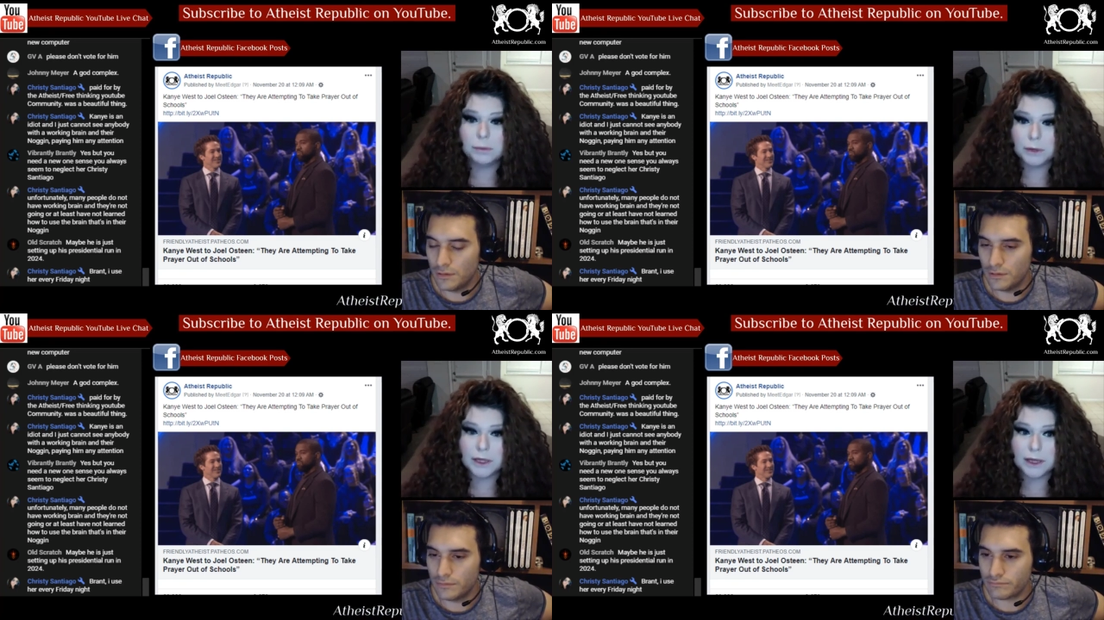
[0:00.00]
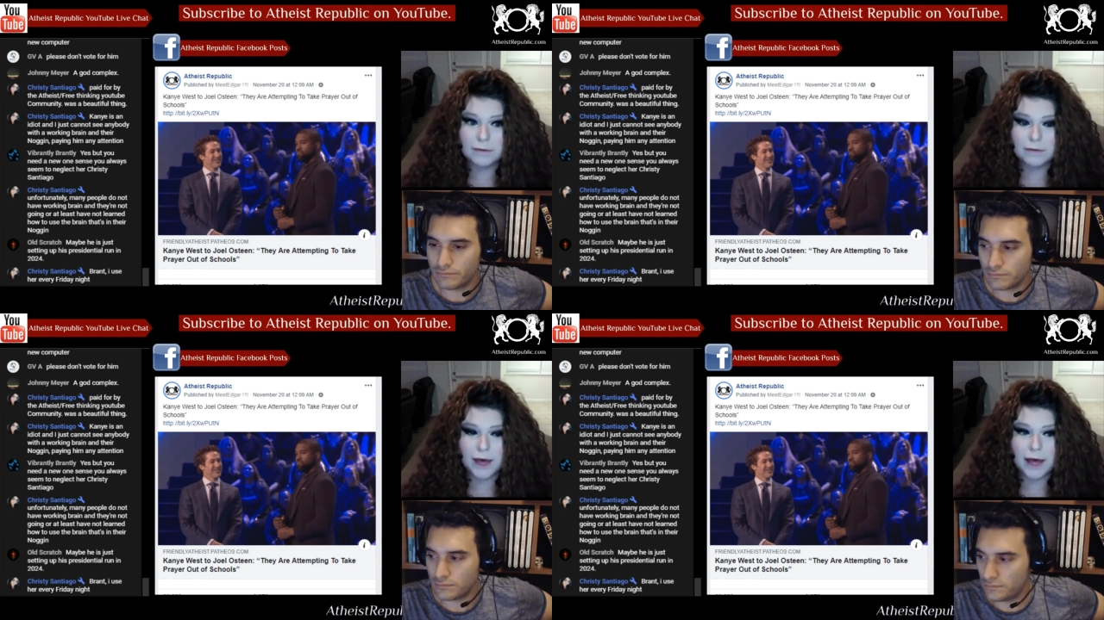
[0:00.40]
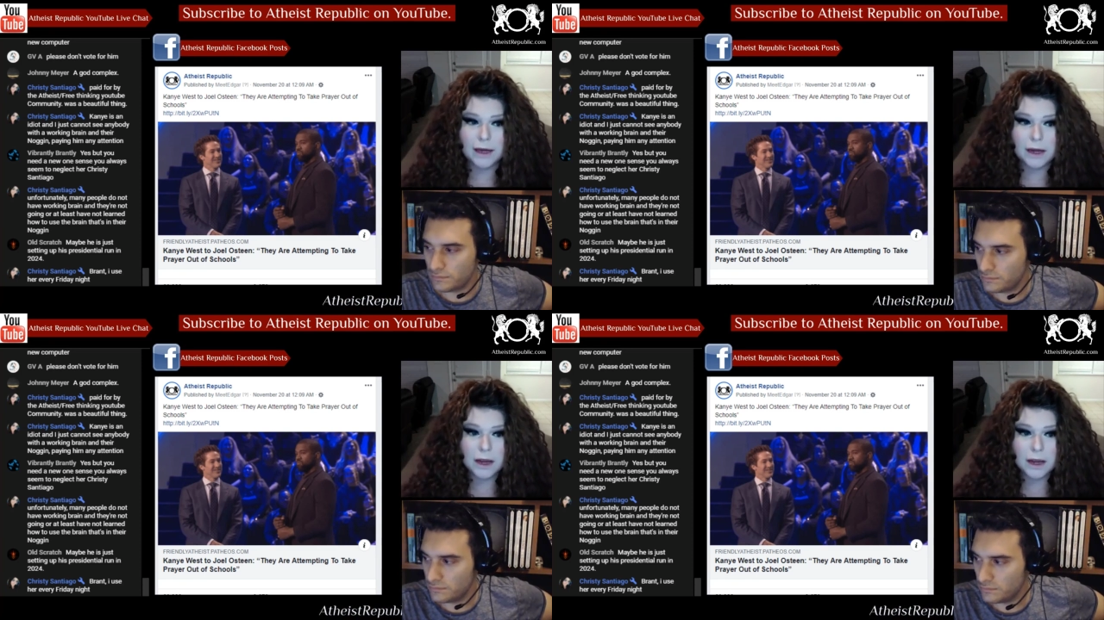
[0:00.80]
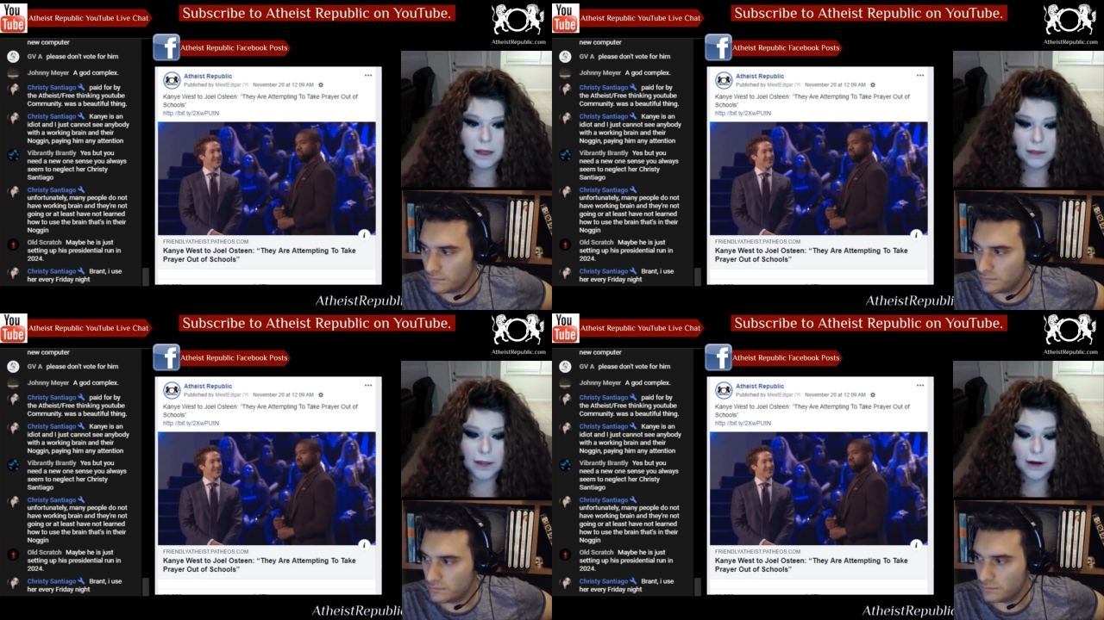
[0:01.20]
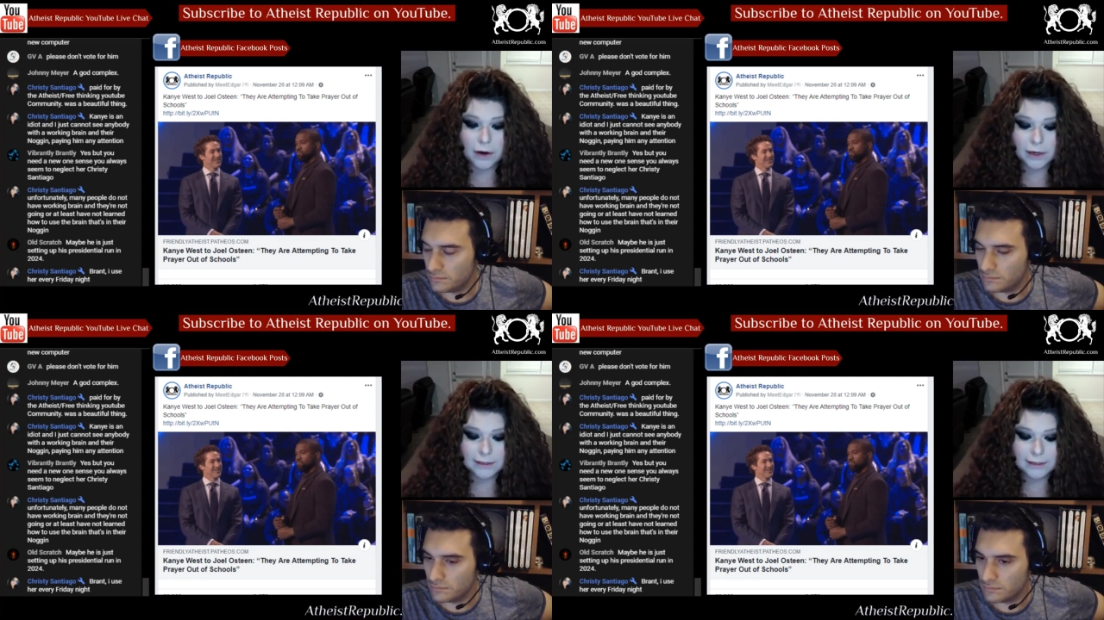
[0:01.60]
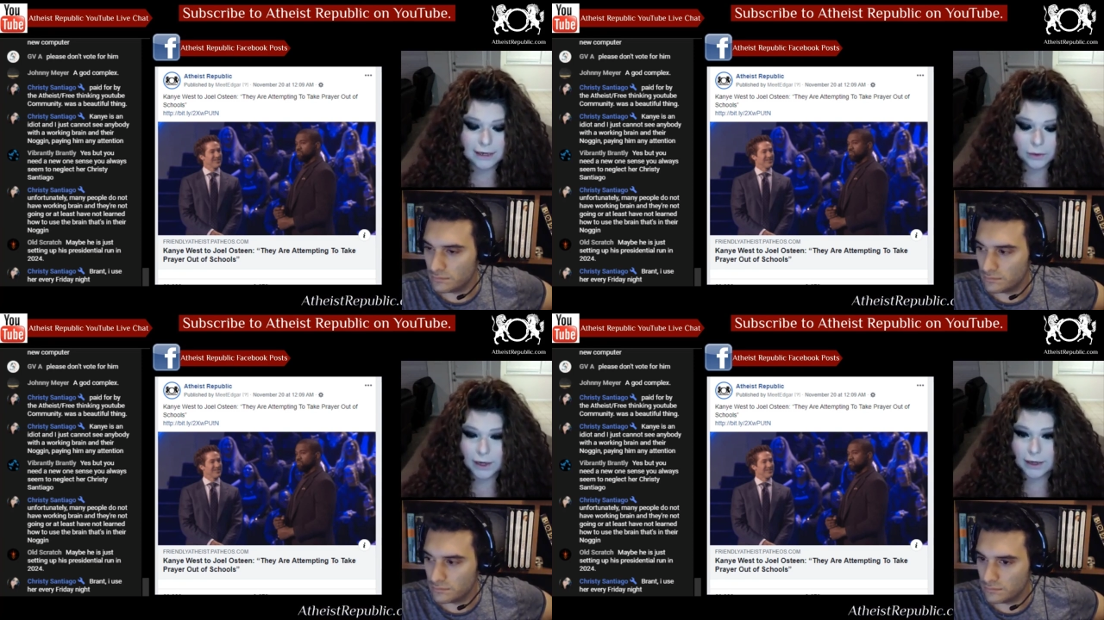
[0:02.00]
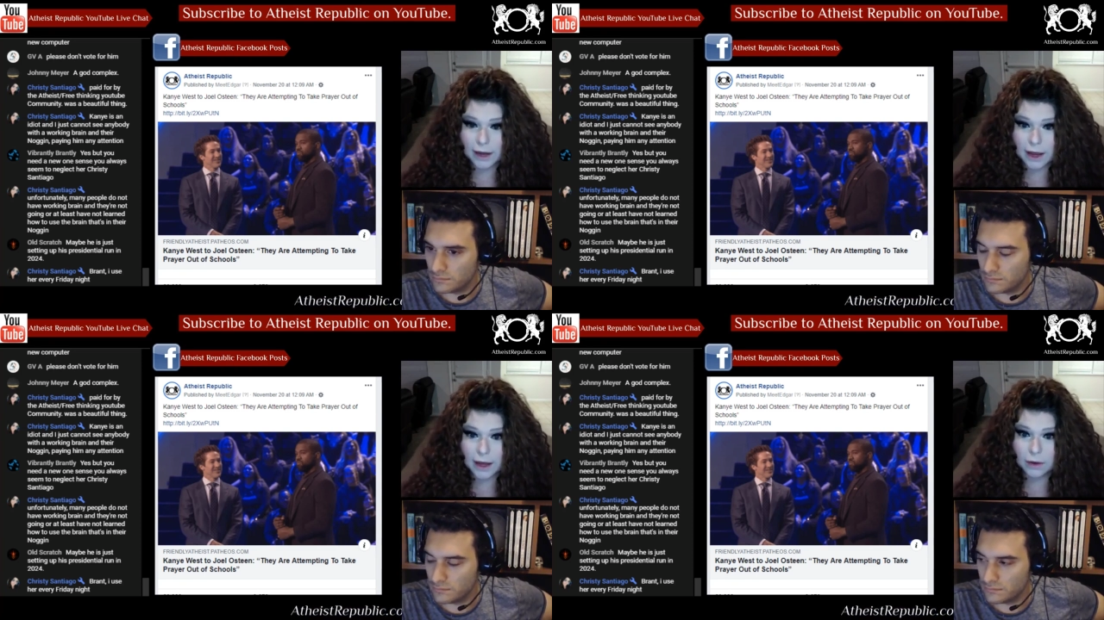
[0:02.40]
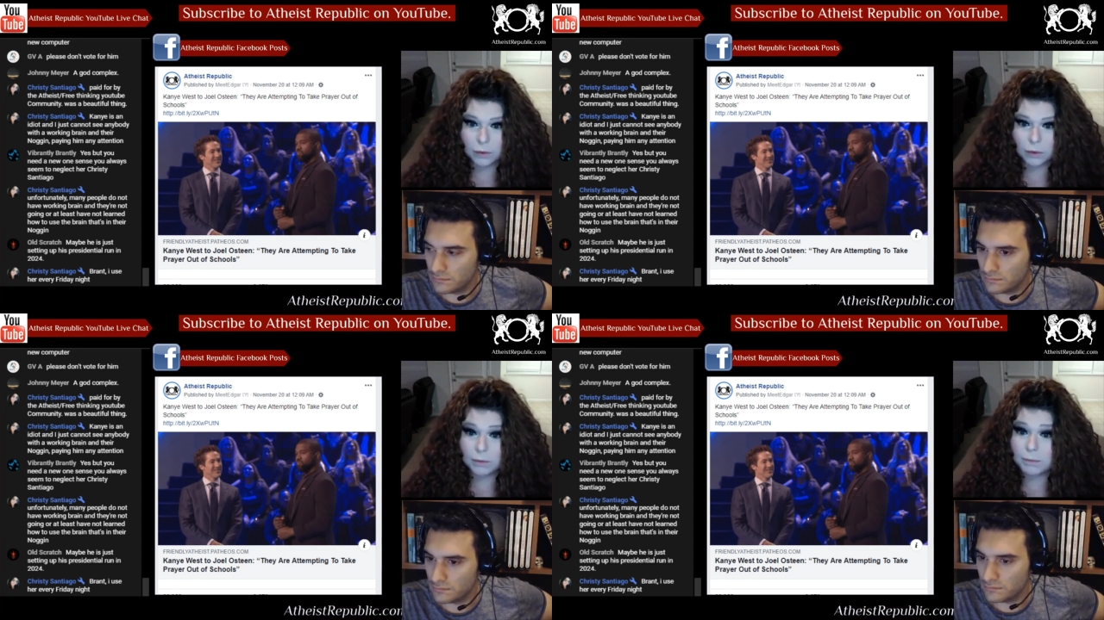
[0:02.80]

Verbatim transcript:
Speaker 1: believe that they're at a state right now.